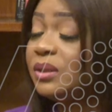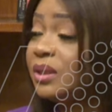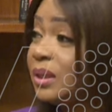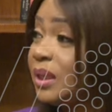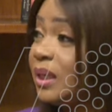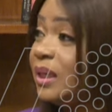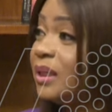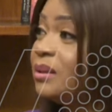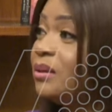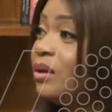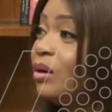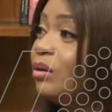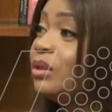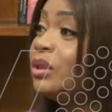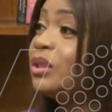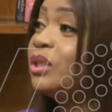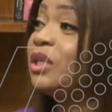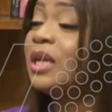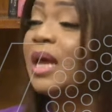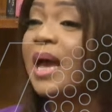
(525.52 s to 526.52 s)
it did
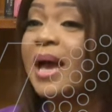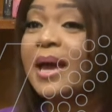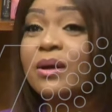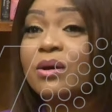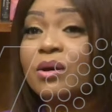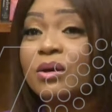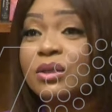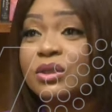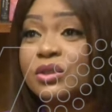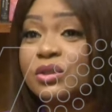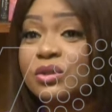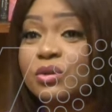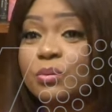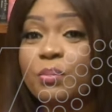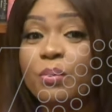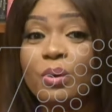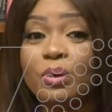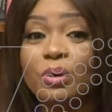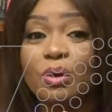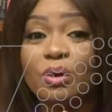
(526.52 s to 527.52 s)
until I got the
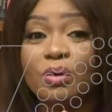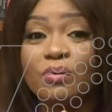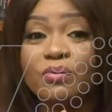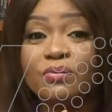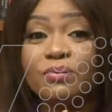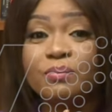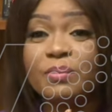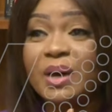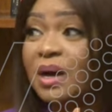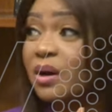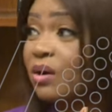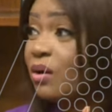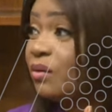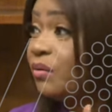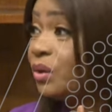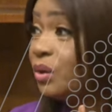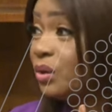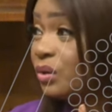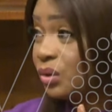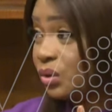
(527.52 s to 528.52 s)
support of Bank of
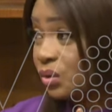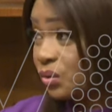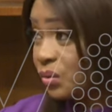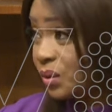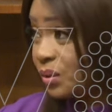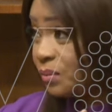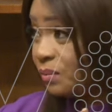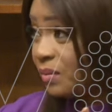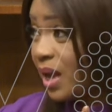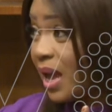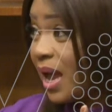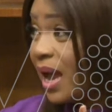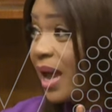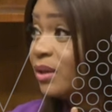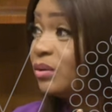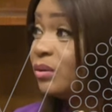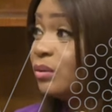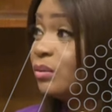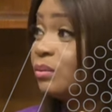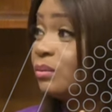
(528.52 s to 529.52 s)
Industry. Oh. I
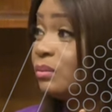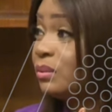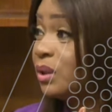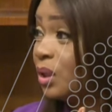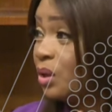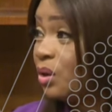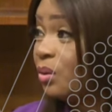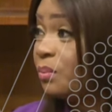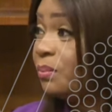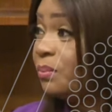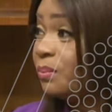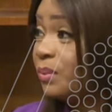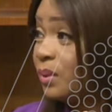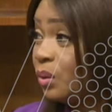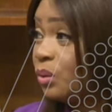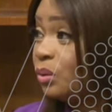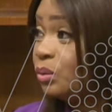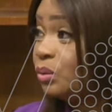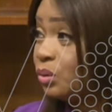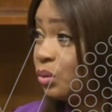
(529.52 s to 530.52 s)
had to take up a
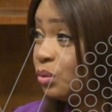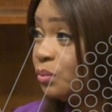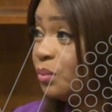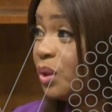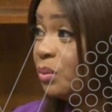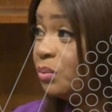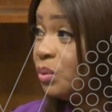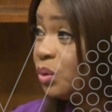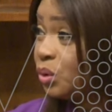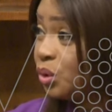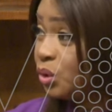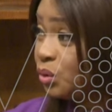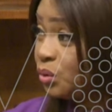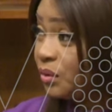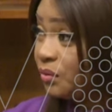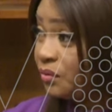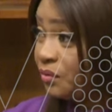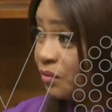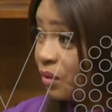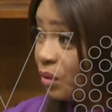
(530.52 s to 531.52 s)
loan okay. to be able to shoot
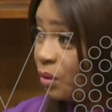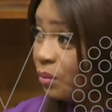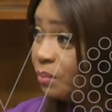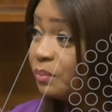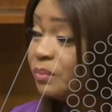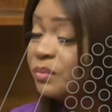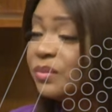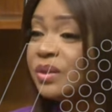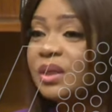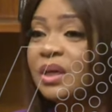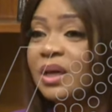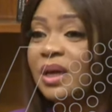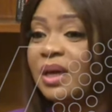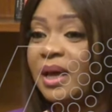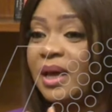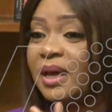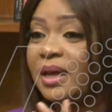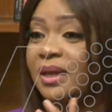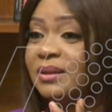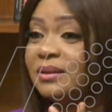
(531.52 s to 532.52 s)
the film. Wow.
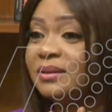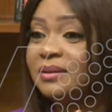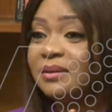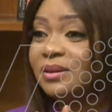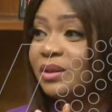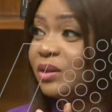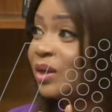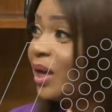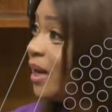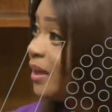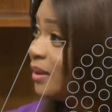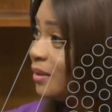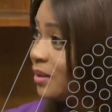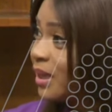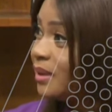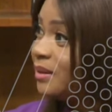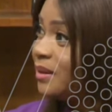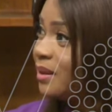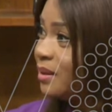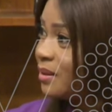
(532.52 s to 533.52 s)
And okay. you, can, you,
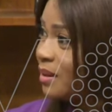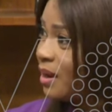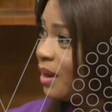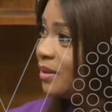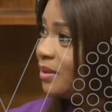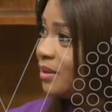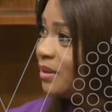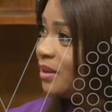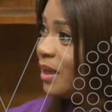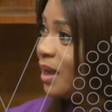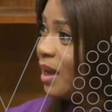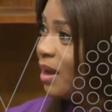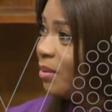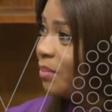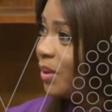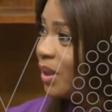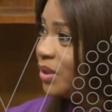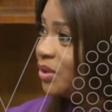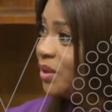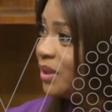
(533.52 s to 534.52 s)
can, you can see how
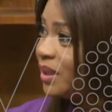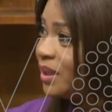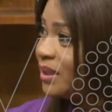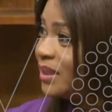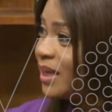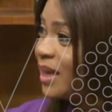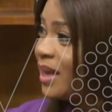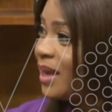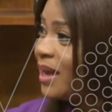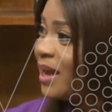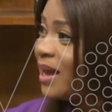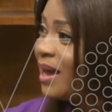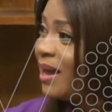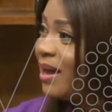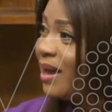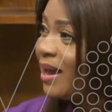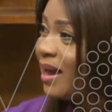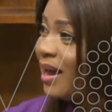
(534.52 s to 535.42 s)
passionate I, I,